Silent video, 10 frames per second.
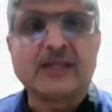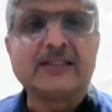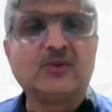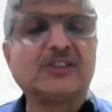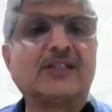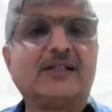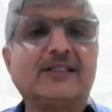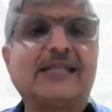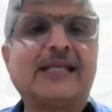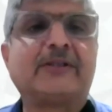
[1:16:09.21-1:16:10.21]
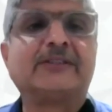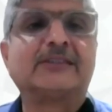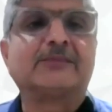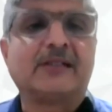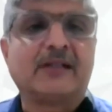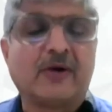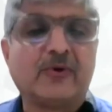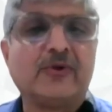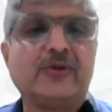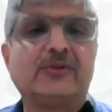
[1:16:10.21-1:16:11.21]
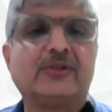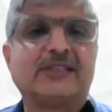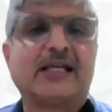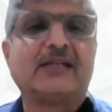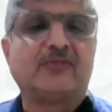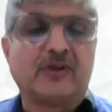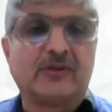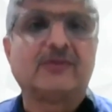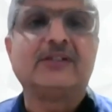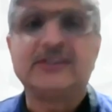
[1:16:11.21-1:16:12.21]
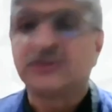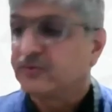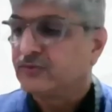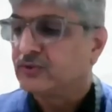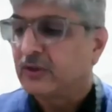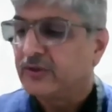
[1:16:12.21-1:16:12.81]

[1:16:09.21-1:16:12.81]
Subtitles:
So I think those are the design principles. That how do you design for ease of use?